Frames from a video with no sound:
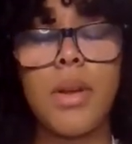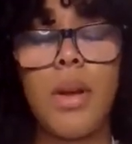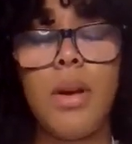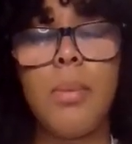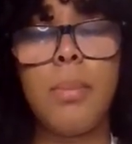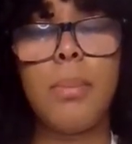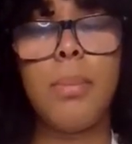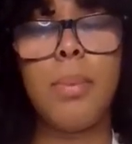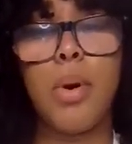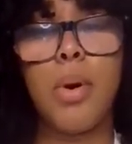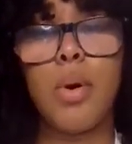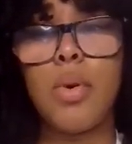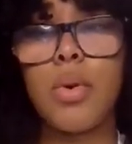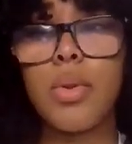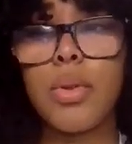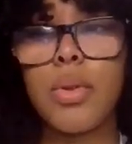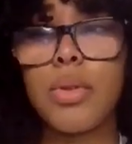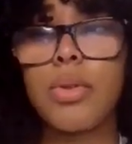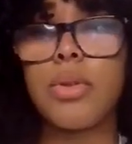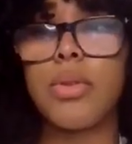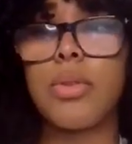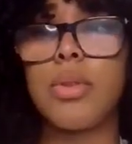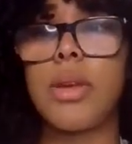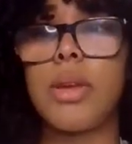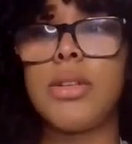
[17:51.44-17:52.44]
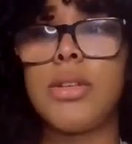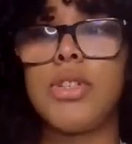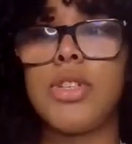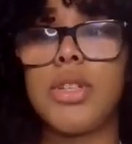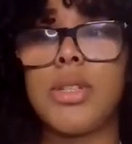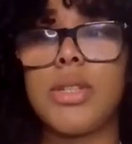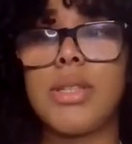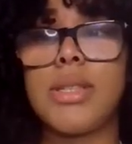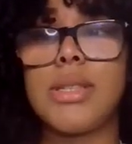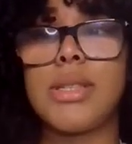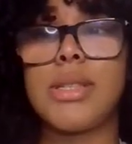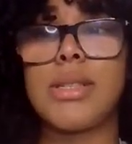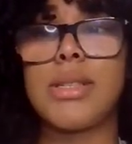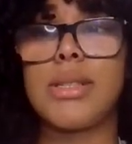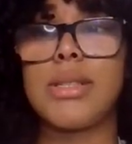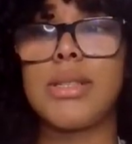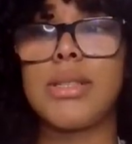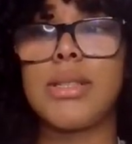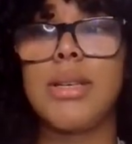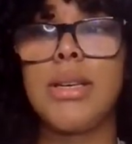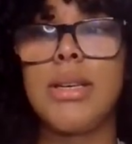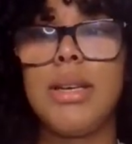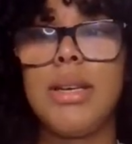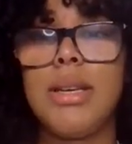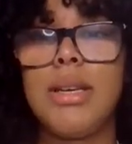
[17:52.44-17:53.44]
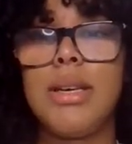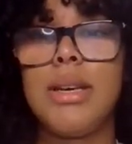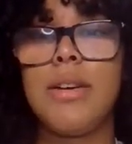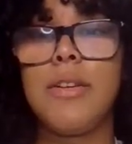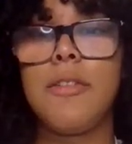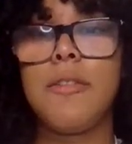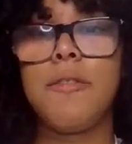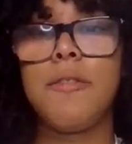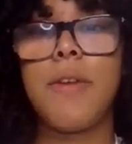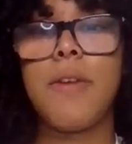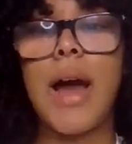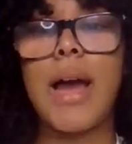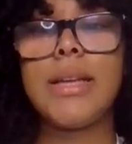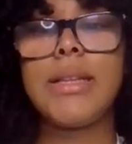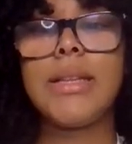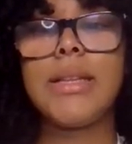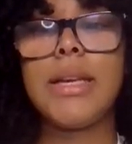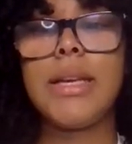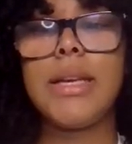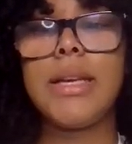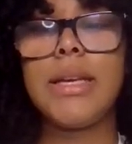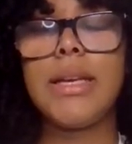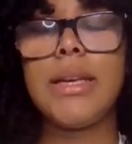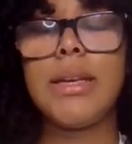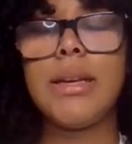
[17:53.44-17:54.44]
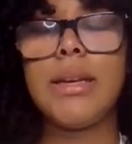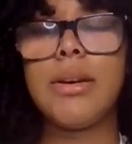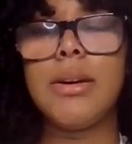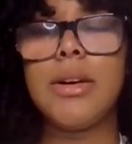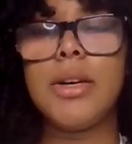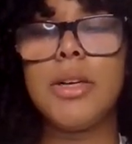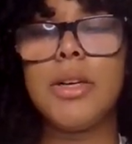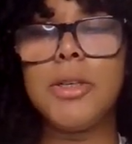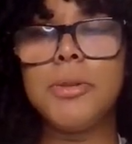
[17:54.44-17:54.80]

on both, and just finding,